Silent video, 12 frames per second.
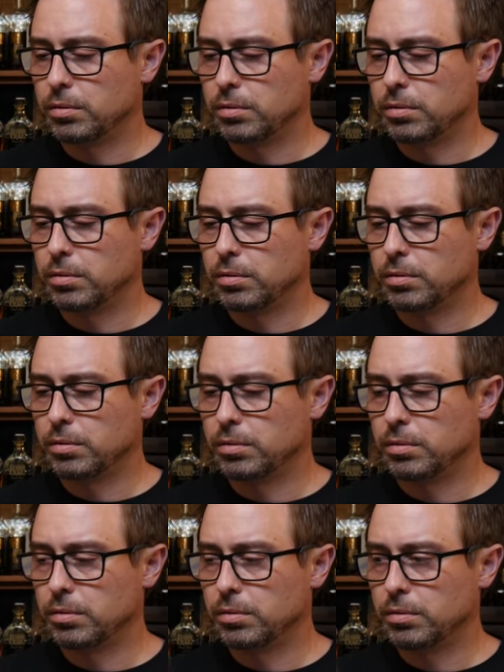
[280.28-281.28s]

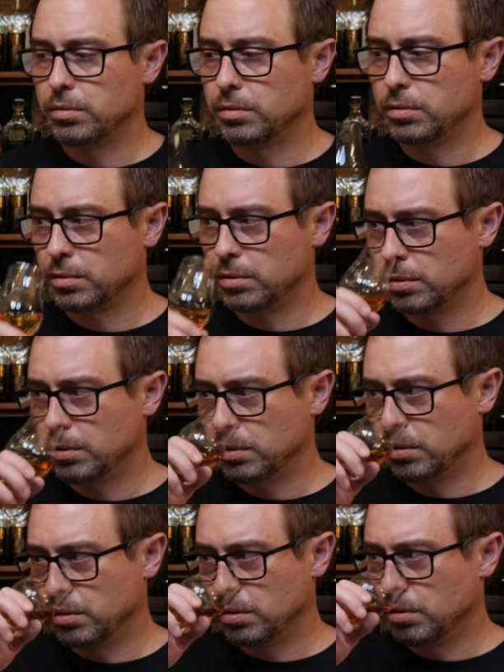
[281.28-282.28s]

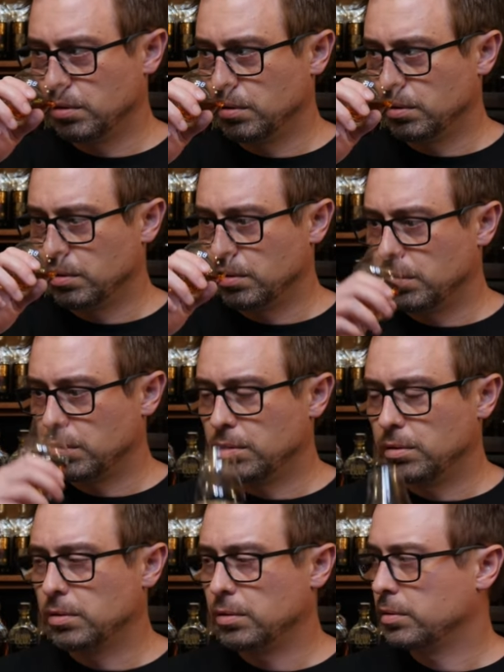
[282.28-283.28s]

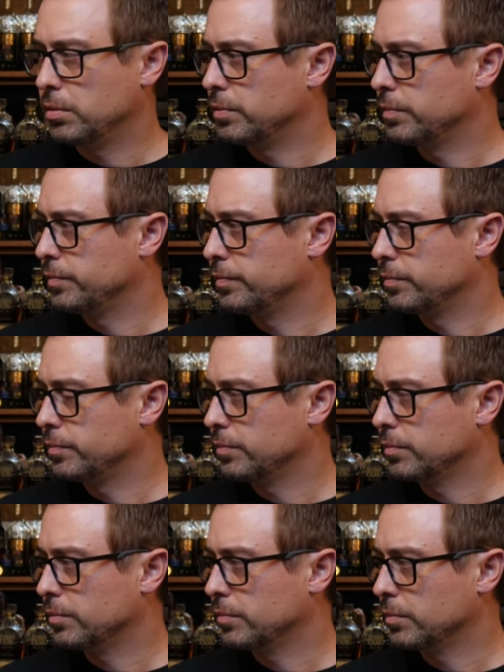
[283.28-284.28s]

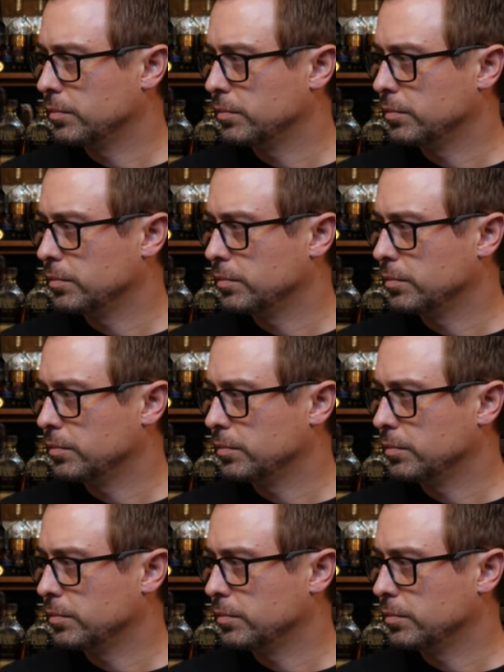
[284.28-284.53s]
(not speaking)